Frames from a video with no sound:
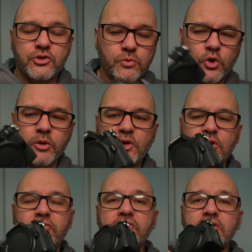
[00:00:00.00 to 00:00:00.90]
So we're going to be
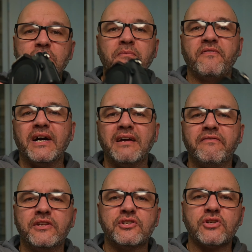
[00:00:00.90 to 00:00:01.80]
covering the top 5
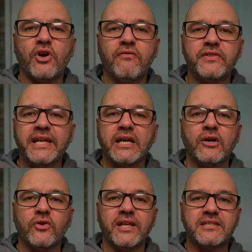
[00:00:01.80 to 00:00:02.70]
features of the
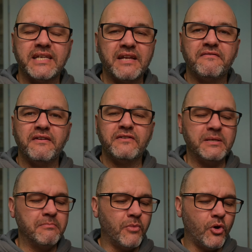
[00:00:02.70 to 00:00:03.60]
Nikon
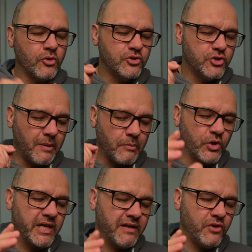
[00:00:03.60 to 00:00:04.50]
Z50 Mark II. I'm going
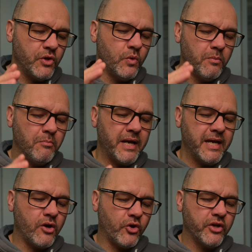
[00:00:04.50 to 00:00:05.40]
to give you
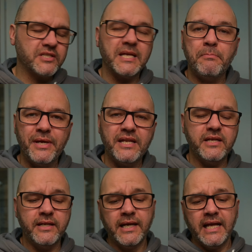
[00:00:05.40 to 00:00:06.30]
my honest
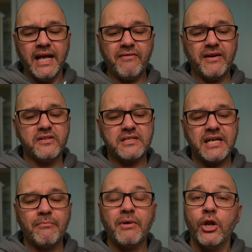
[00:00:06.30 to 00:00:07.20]
opinion. I've had this
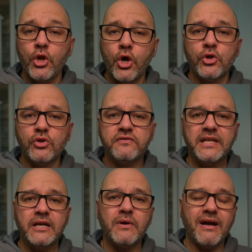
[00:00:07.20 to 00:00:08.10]
camera long enough
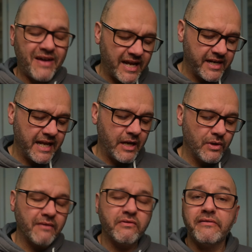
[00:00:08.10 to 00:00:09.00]
now. I've had it out.
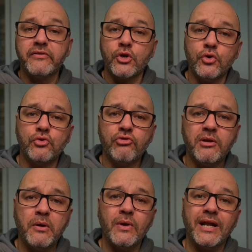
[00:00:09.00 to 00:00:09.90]
I've given it a good run
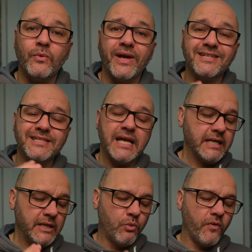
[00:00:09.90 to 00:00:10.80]
about. I know
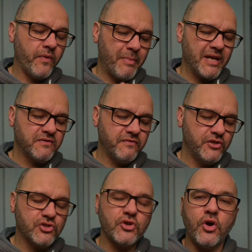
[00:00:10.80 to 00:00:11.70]
exactly what the best
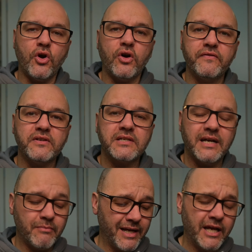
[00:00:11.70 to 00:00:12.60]
features are of this camera.